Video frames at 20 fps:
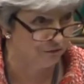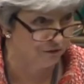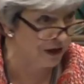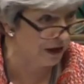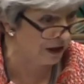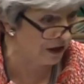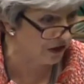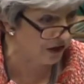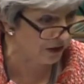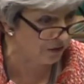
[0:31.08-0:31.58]

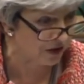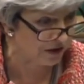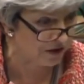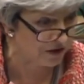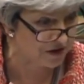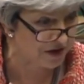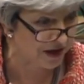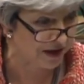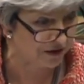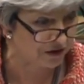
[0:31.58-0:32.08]
really don't
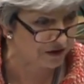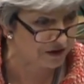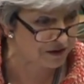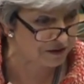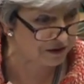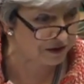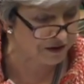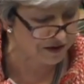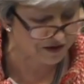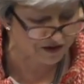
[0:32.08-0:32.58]
understand
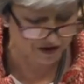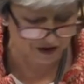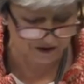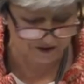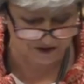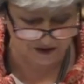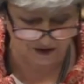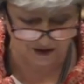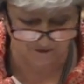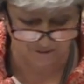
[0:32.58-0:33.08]
the
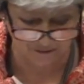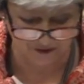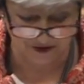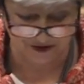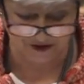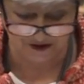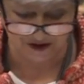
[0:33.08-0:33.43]
stance the government is